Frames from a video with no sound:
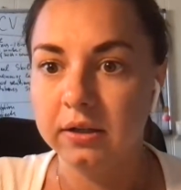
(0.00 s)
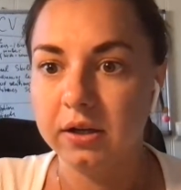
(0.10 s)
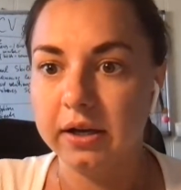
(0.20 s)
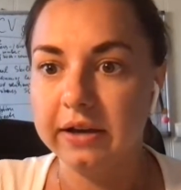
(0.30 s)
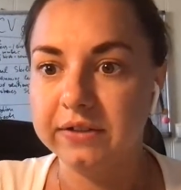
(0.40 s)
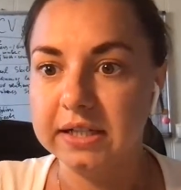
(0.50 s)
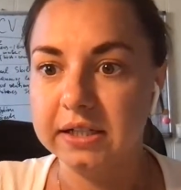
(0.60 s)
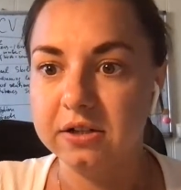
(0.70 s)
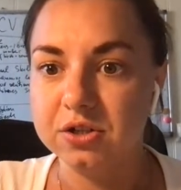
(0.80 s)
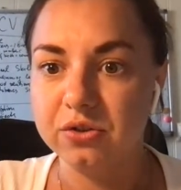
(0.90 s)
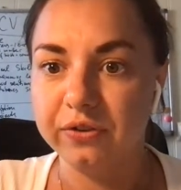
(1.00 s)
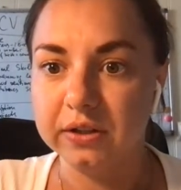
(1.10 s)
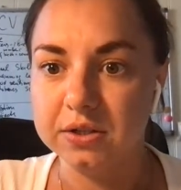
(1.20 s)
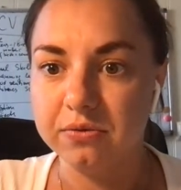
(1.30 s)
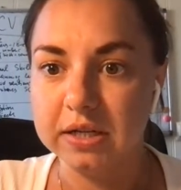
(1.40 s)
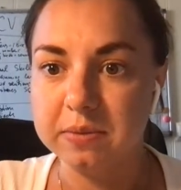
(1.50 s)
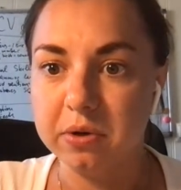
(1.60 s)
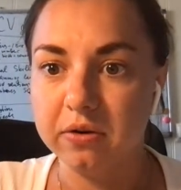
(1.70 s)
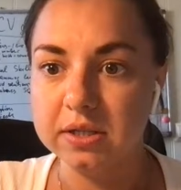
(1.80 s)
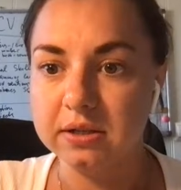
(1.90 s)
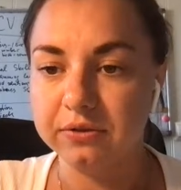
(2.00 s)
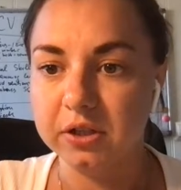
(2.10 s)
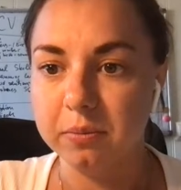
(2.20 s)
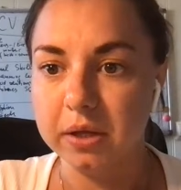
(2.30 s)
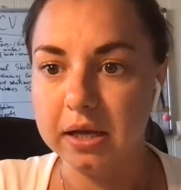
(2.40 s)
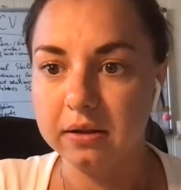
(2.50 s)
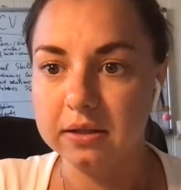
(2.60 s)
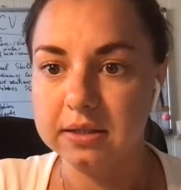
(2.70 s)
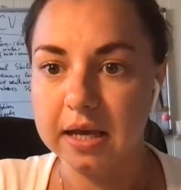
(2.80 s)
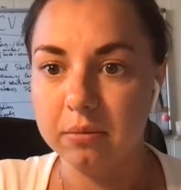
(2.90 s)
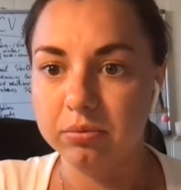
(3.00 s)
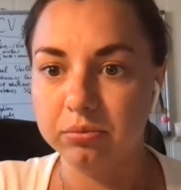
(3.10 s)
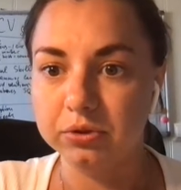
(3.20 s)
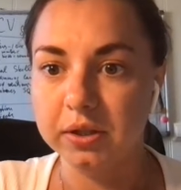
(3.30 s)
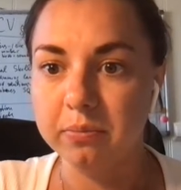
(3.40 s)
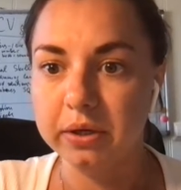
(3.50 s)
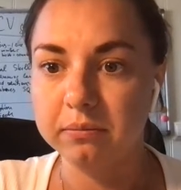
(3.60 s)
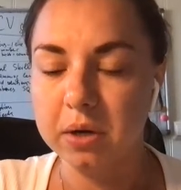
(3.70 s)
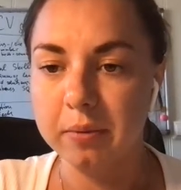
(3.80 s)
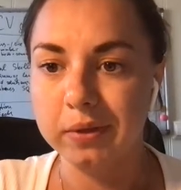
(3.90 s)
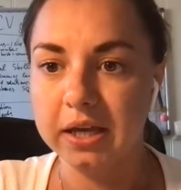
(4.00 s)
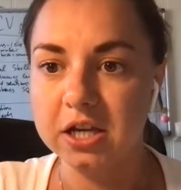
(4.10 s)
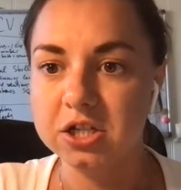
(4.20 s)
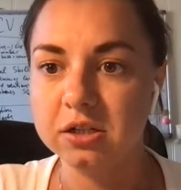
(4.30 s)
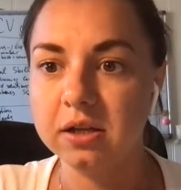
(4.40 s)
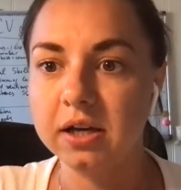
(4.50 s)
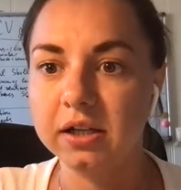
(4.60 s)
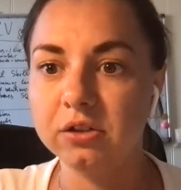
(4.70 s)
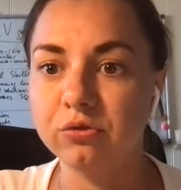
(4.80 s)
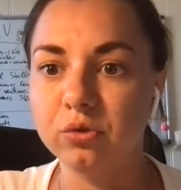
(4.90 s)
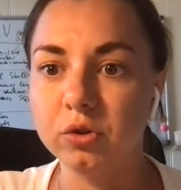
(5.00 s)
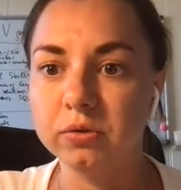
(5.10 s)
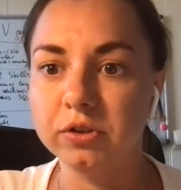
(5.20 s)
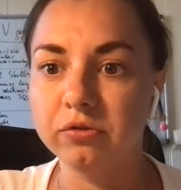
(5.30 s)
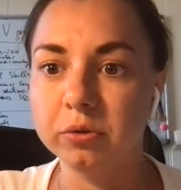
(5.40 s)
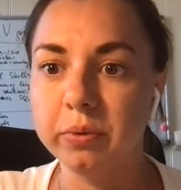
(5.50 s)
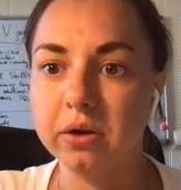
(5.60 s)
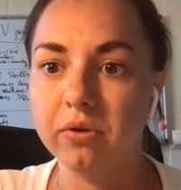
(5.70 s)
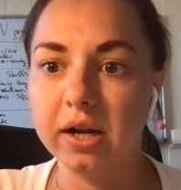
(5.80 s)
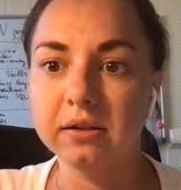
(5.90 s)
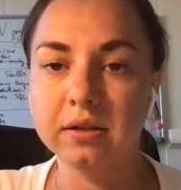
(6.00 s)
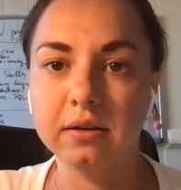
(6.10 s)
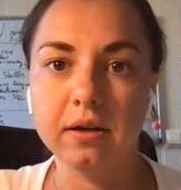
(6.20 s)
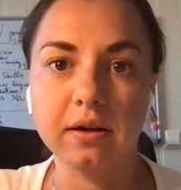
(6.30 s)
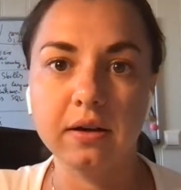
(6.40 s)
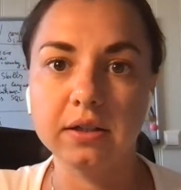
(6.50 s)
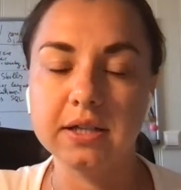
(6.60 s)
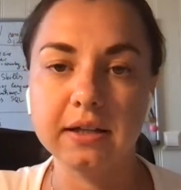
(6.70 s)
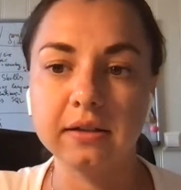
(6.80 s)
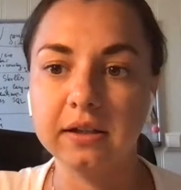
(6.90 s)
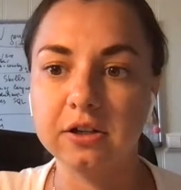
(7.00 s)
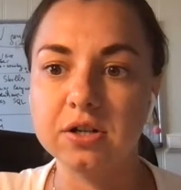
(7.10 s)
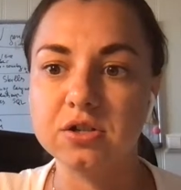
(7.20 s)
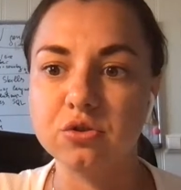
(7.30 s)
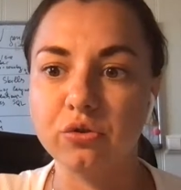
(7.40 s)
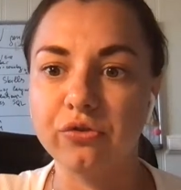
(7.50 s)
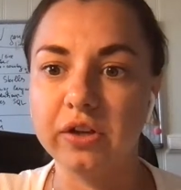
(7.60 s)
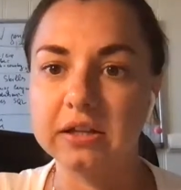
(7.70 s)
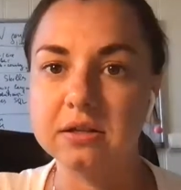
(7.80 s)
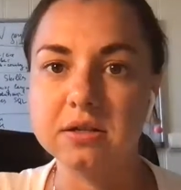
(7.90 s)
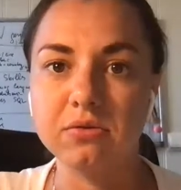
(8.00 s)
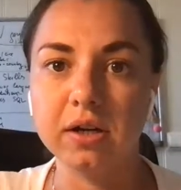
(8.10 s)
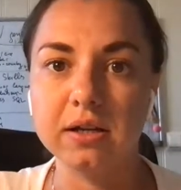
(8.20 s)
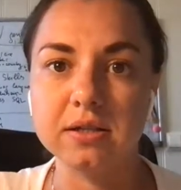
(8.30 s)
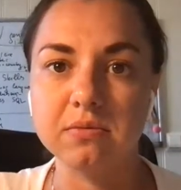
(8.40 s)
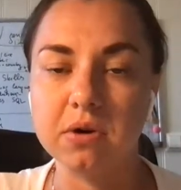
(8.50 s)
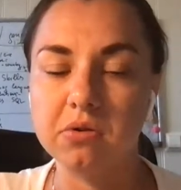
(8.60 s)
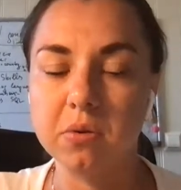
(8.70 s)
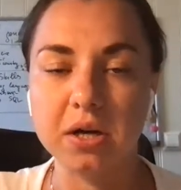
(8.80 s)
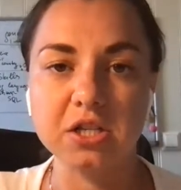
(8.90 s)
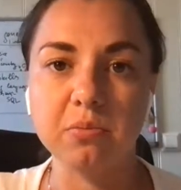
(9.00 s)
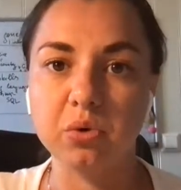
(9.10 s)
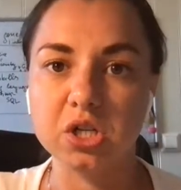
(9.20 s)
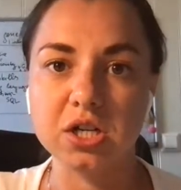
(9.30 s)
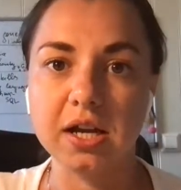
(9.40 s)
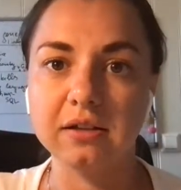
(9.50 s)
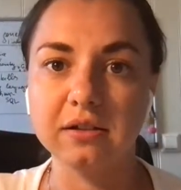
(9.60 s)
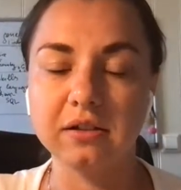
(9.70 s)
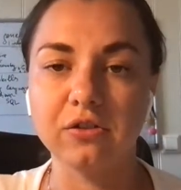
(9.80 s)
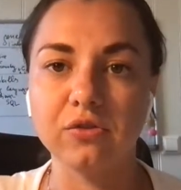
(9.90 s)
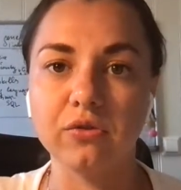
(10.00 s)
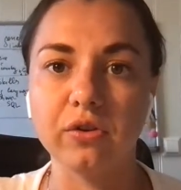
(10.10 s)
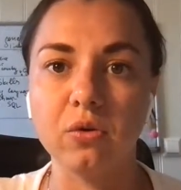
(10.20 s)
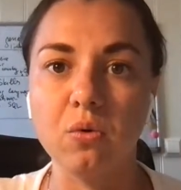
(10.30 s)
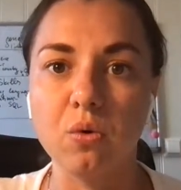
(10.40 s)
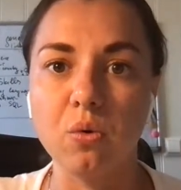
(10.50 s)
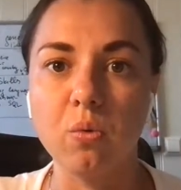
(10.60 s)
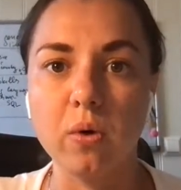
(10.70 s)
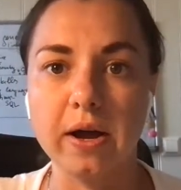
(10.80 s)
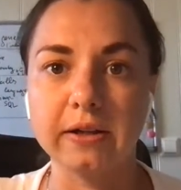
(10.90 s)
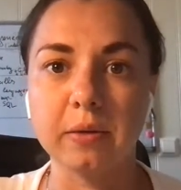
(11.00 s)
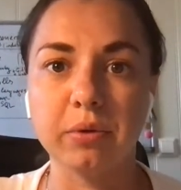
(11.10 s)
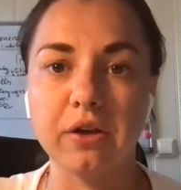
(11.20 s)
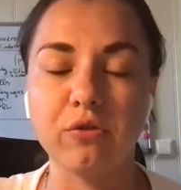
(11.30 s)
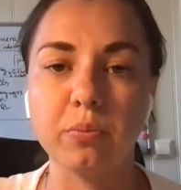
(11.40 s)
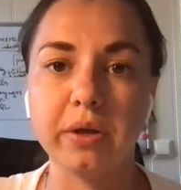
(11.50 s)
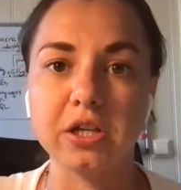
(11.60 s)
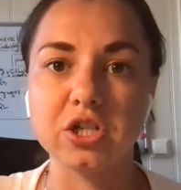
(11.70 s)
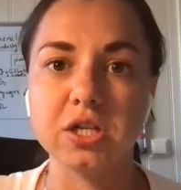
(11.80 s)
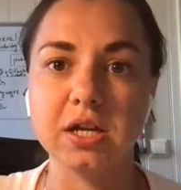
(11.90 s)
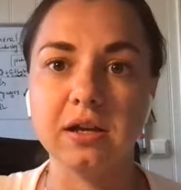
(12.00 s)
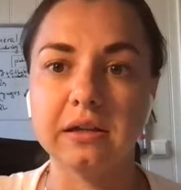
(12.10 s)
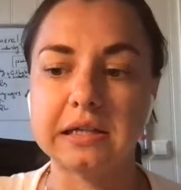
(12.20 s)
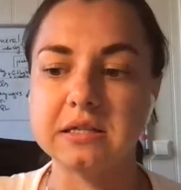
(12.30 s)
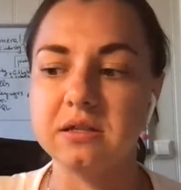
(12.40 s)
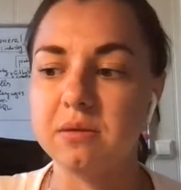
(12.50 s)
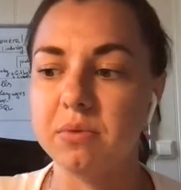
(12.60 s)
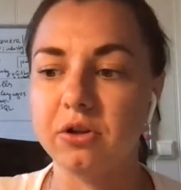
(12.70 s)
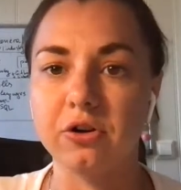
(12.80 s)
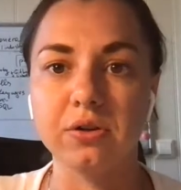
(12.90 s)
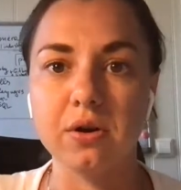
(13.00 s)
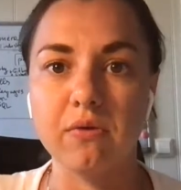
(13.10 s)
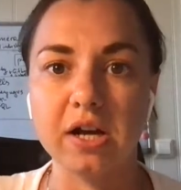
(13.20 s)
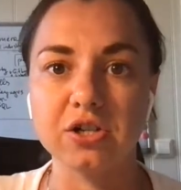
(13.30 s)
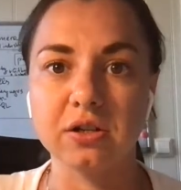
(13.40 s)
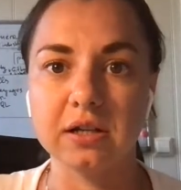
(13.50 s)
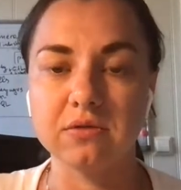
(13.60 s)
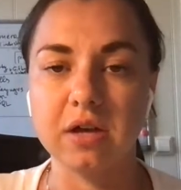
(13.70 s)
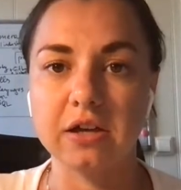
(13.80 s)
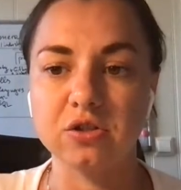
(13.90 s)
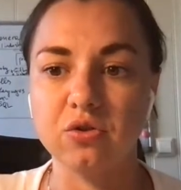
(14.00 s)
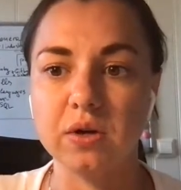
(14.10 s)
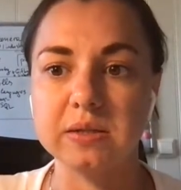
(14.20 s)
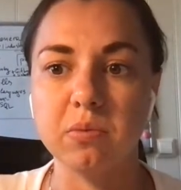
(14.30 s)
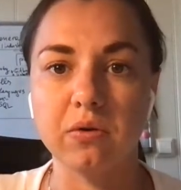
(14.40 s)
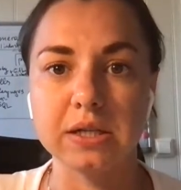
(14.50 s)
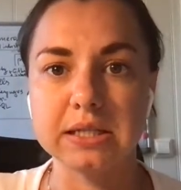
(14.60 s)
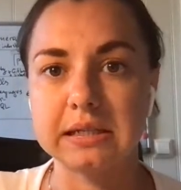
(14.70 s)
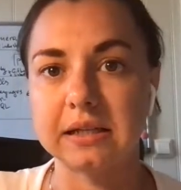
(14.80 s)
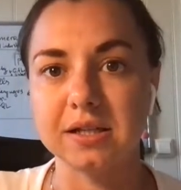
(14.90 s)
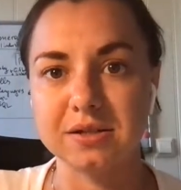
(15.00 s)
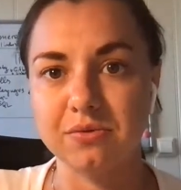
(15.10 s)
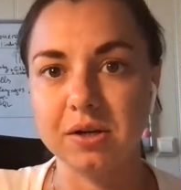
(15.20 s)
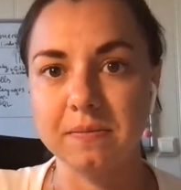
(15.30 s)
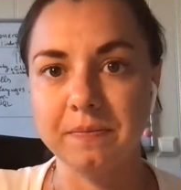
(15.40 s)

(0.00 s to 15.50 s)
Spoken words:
I have 10 years of industry experience after MBA. This gap would impact my application. It would be great. 10 years of industry, it's very much appreciated if you will go and apply for PhD in a similar direction as you experience in industry.